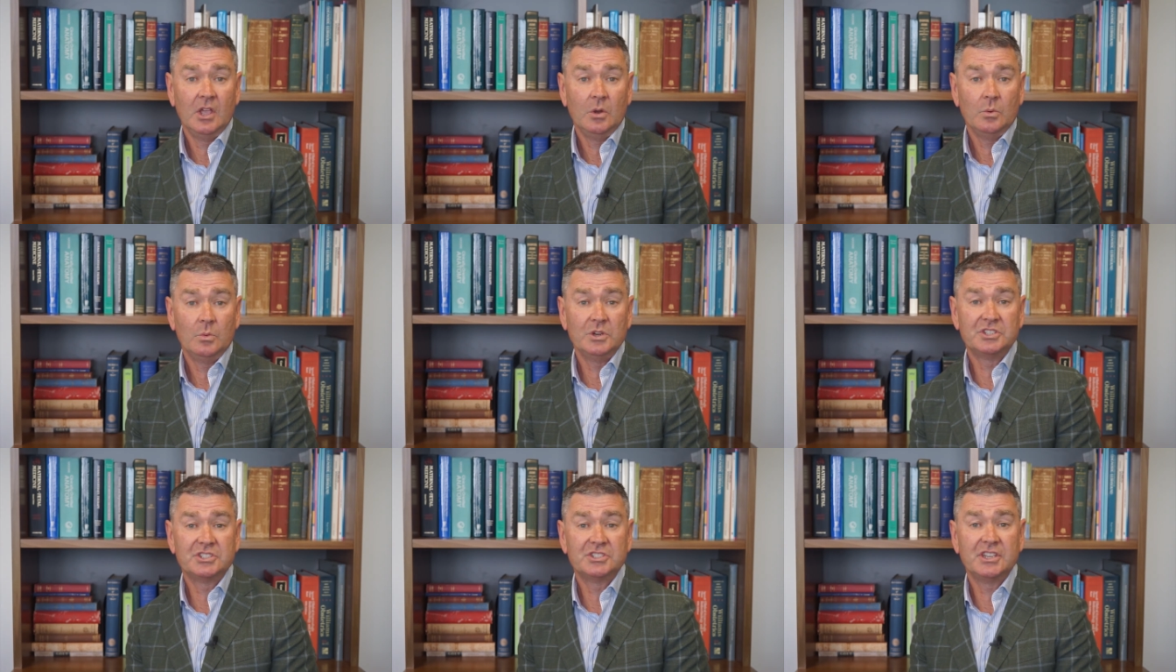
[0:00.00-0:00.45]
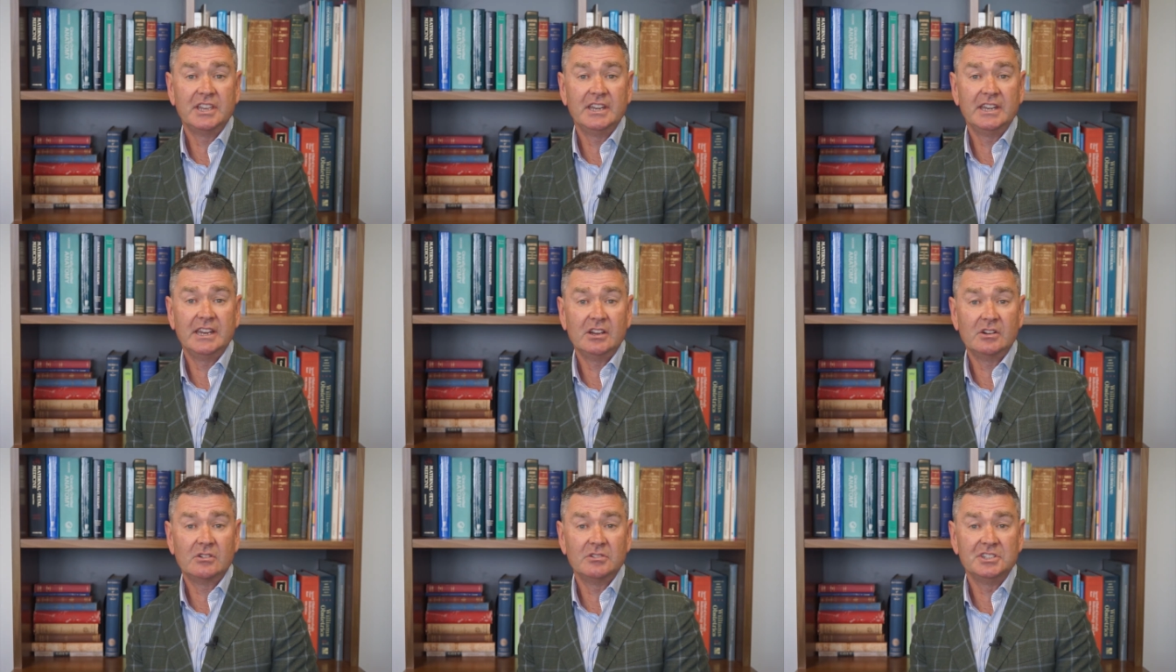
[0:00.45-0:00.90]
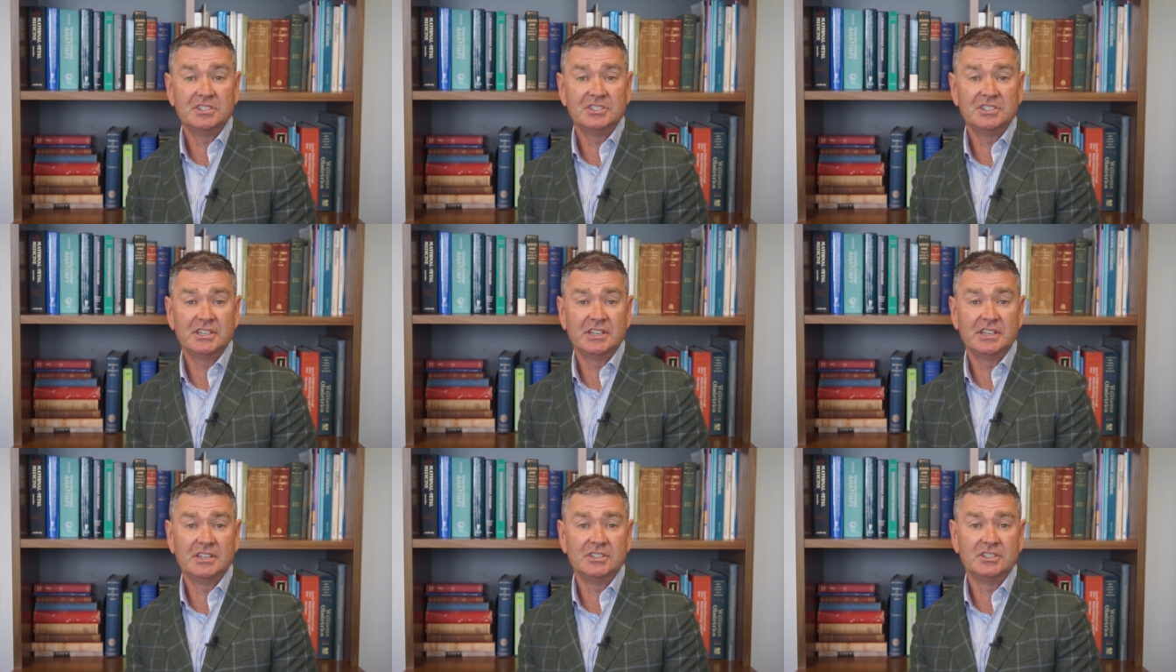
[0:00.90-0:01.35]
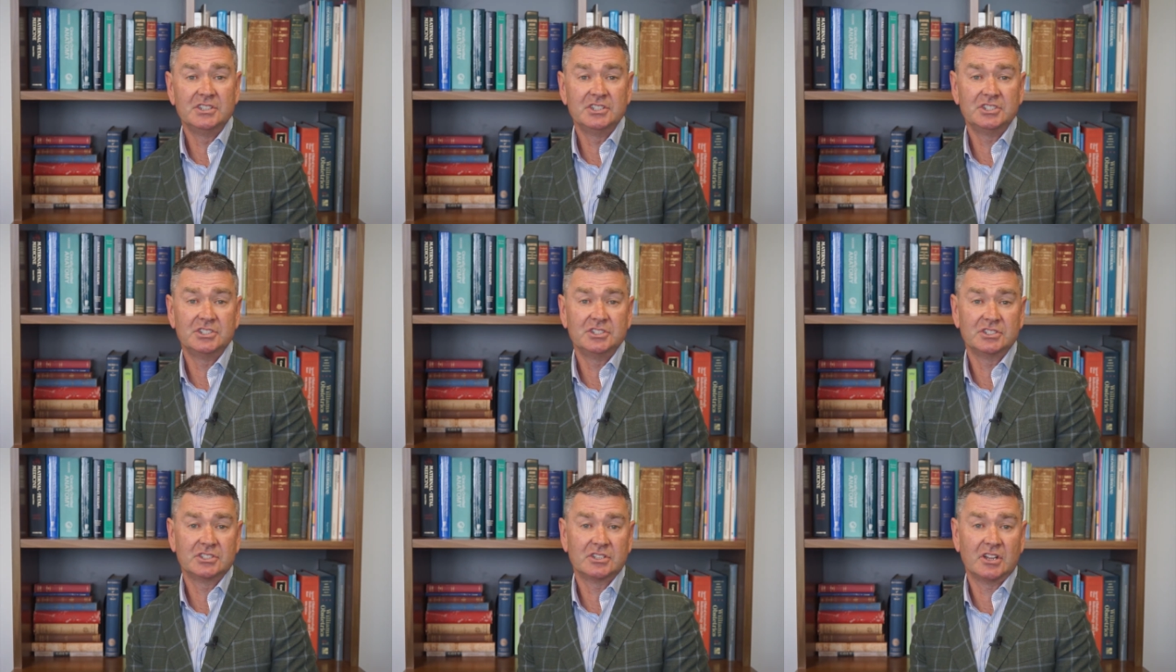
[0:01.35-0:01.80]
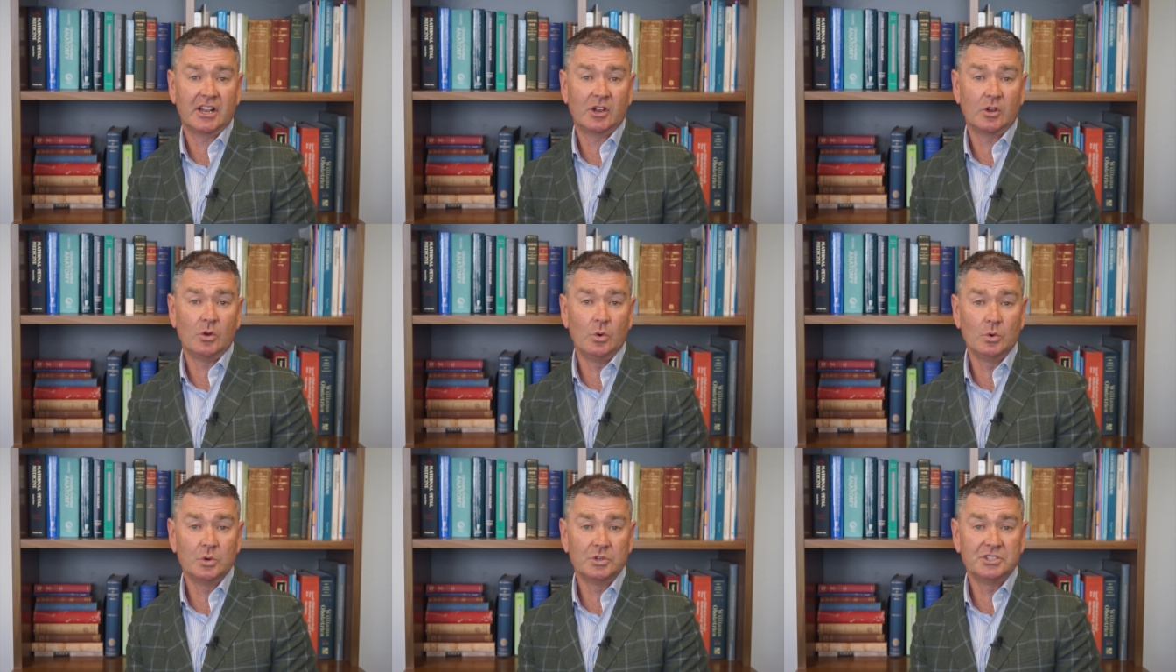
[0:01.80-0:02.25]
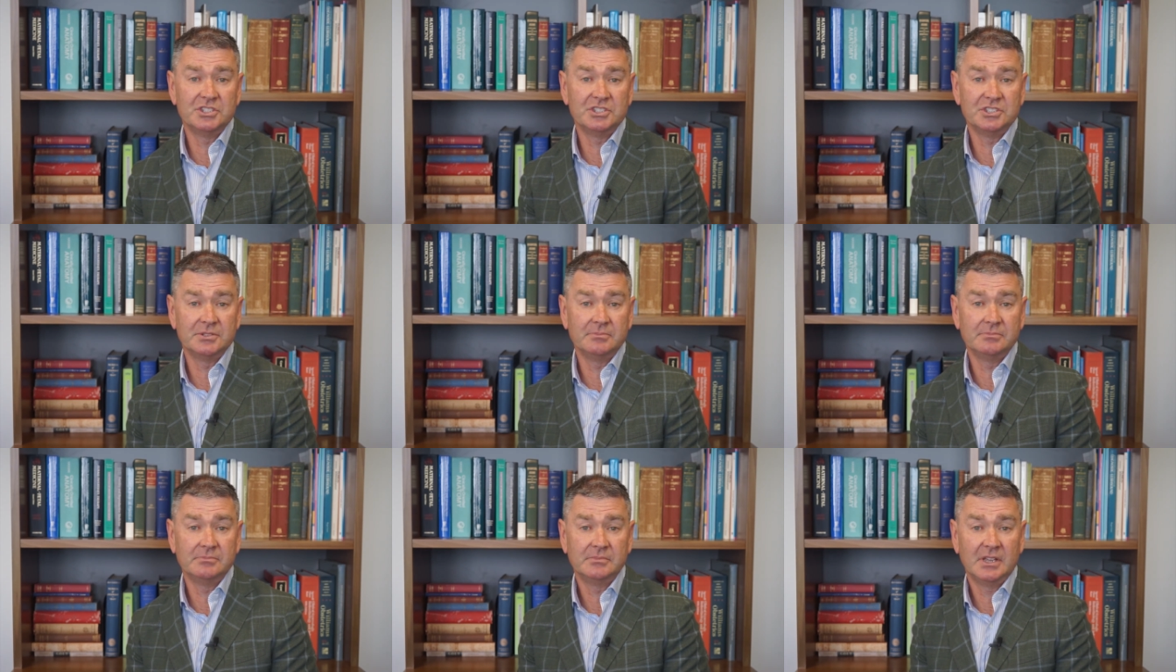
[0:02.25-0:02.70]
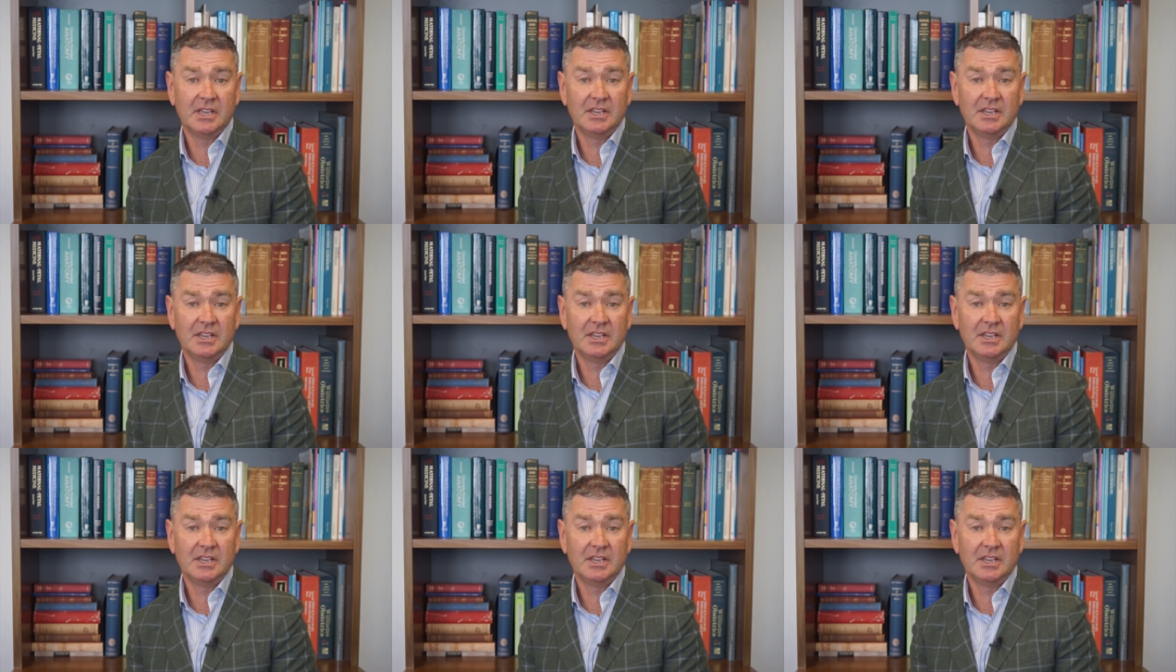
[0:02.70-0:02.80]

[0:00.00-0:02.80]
We see an increase in conditions like autism,